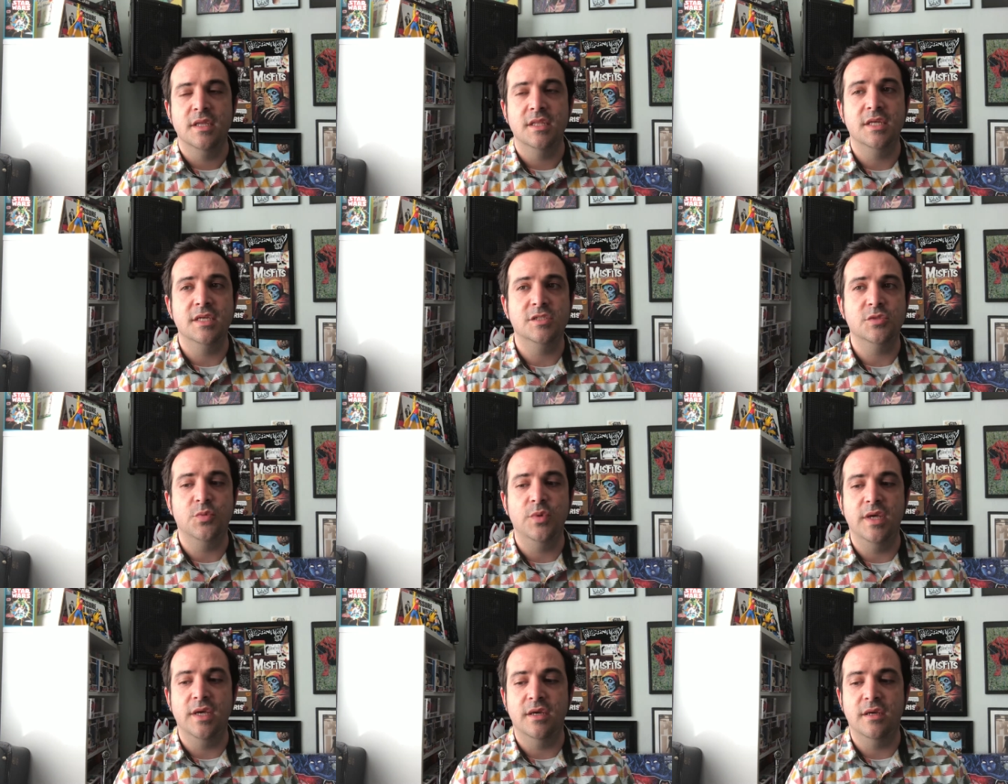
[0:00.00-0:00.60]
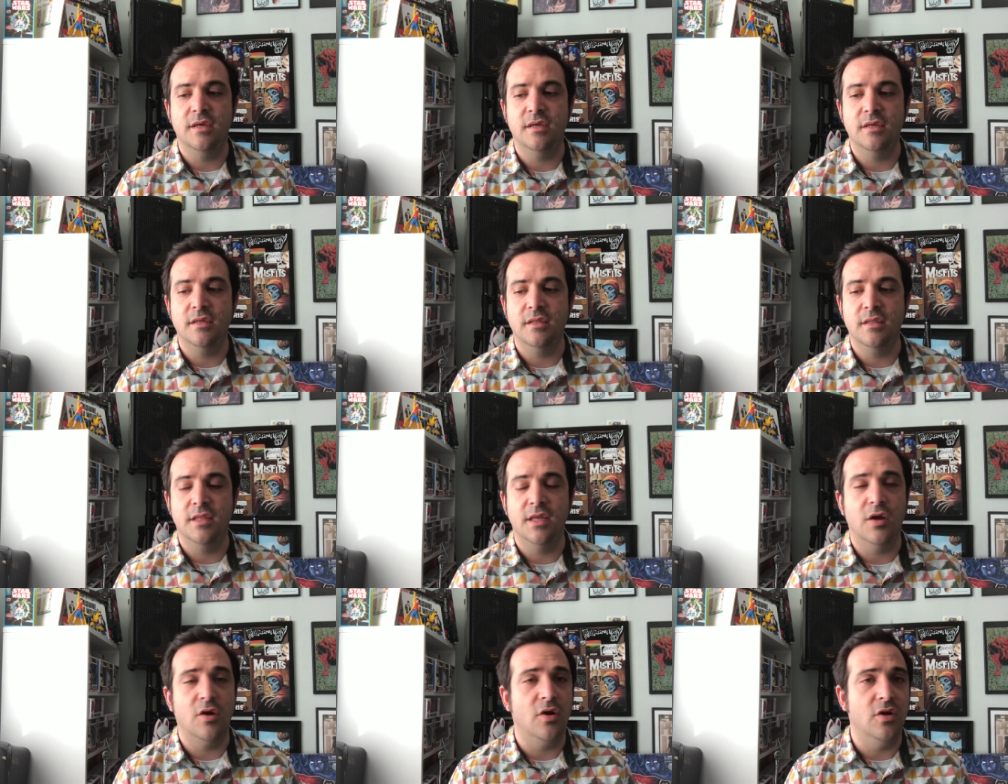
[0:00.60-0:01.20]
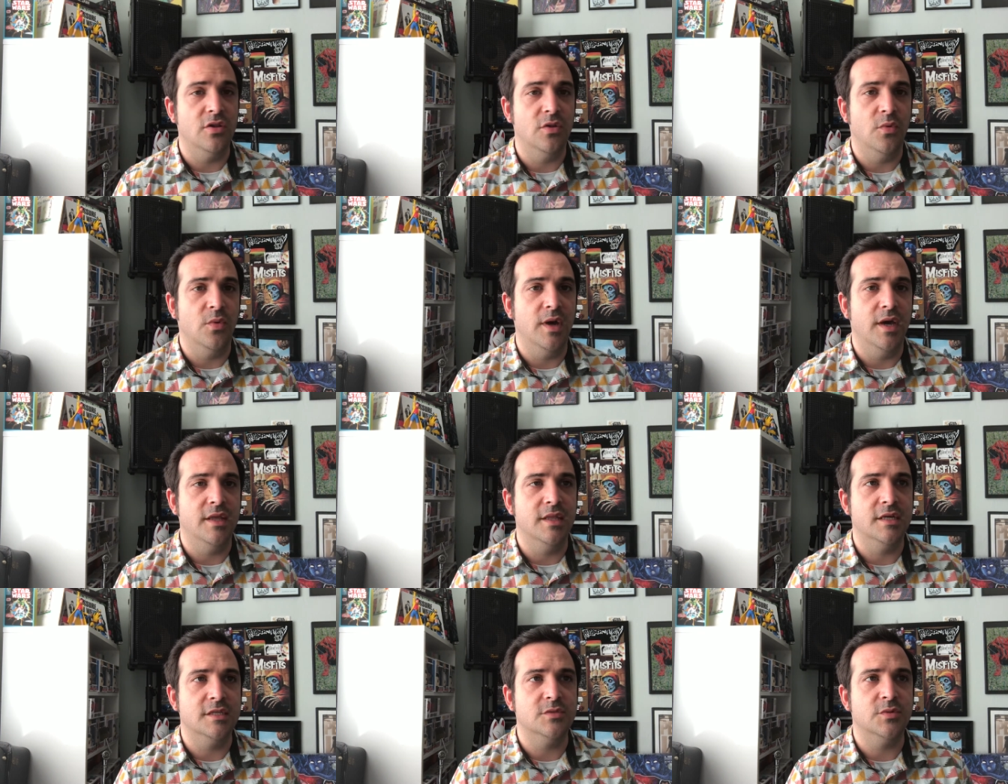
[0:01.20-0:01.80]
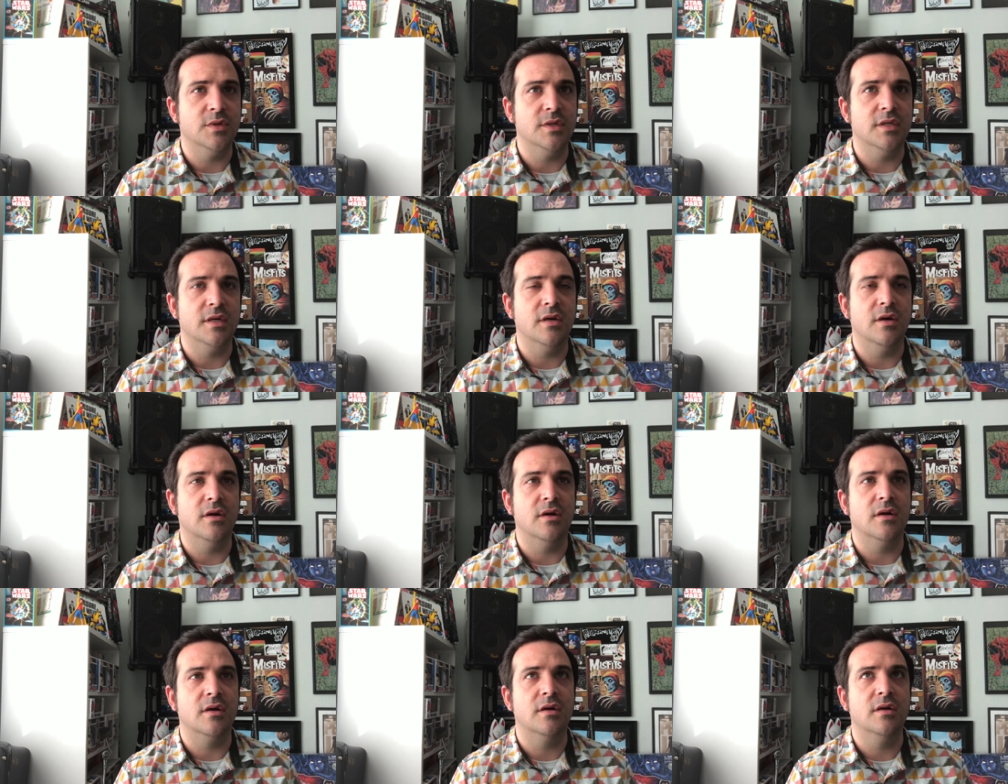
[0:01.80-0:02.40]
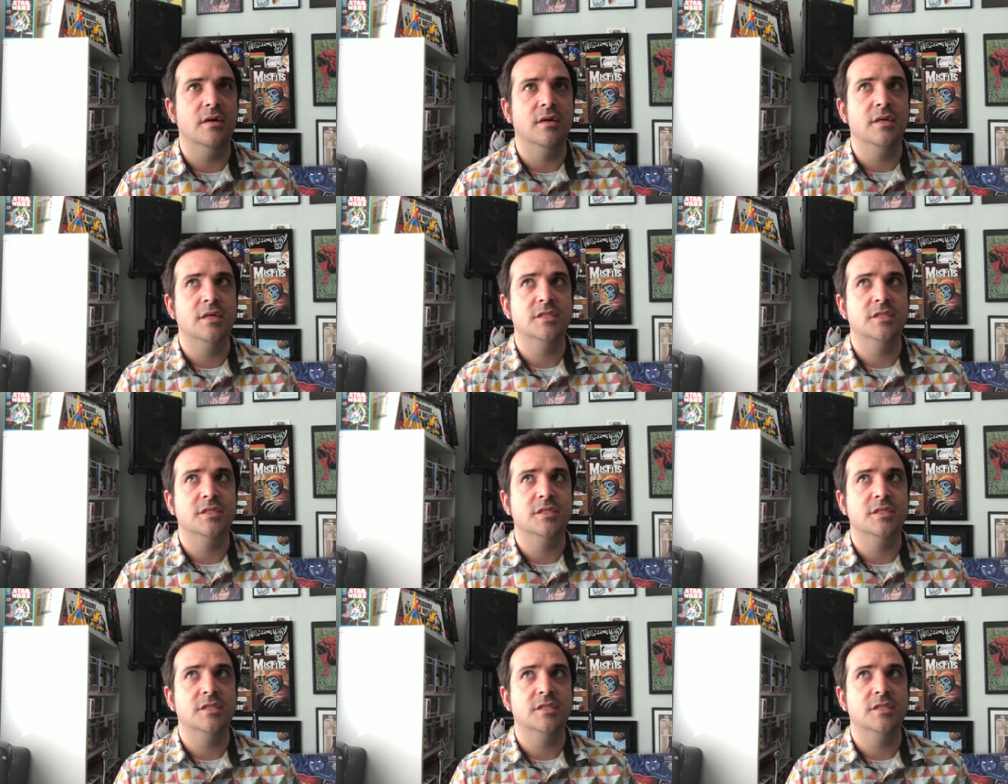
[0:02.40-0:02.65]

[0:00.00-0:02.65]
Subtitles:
this week, they're on the way. That's where they are.